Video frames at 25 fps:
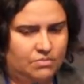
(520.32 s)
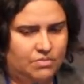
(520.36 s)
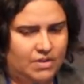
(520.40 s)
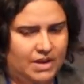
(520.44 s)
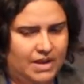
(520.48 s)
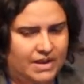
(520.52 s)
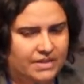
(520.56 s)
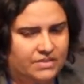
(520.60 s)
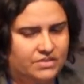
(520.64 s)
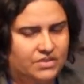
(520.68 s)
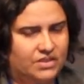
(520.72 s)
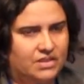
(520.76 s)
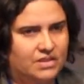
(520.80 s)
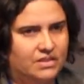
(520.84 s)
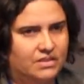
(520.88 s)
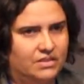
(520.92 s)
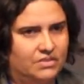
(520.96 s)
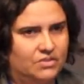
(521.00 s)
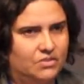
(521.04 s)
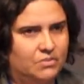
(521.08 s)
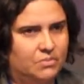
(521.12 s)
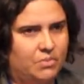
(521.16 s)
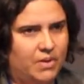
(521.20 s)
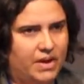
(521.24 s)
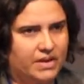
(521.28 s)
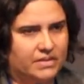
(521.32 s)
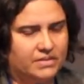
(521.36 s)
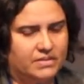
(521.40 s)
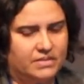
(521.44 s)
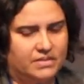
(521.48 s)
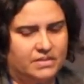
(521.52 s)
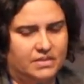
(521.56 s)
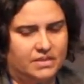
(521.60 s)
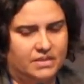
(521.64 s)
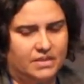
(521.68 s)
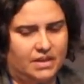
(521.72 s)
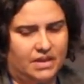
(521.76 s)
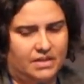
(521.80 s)
relate to clinical
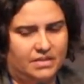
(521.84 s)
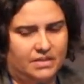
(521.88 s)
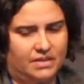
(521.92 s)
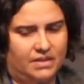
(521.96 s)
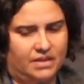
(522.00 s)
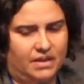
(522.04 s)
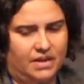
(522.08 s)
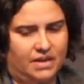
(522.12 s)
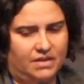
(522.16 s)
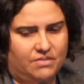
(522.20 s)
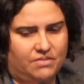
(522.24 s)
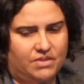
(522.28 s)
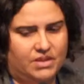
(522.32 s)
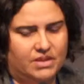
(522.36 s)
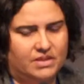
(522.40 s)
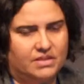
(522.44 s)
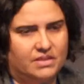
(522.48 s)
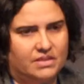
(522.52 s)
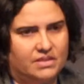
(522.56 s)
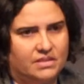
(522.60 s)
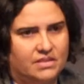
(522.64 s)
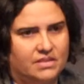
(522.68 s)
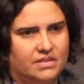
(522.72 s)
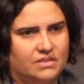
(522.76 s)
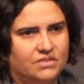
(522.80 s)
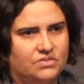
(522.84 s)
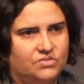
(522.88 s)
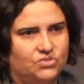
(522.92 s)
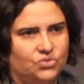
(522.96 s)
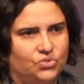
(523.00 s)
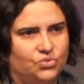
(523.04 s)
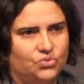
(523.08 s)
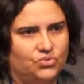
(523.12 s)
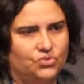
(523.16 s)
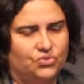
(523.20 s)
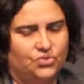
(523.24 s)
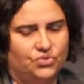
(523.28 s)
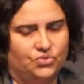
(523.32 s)
practice in other areas is the
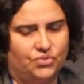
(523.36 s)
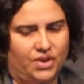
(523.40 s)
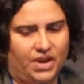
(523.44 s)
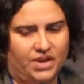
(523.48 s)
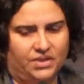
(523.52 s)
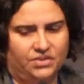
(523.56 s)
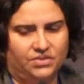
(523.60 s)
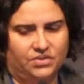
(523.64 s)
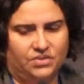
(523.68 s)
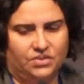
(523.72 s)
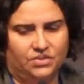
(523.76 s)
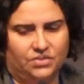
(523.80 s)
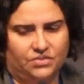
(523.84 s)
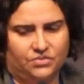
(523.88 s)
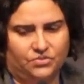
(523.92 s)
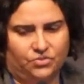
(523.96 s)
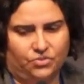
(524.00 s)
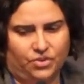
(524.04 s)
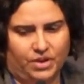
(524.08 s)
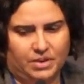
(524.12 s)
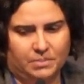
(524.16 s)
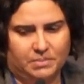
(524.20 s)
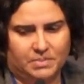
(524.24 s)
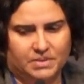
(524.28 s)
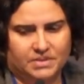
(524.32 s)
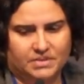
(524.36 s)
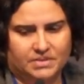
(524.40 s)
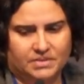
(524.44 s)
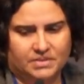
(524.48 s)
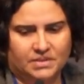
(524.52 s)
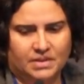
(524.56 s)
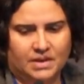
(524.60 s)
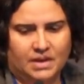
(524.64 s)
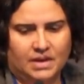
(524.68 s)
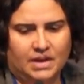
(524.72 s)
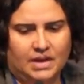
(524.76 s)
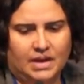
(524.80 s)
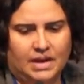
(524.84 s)
short duration of treatment.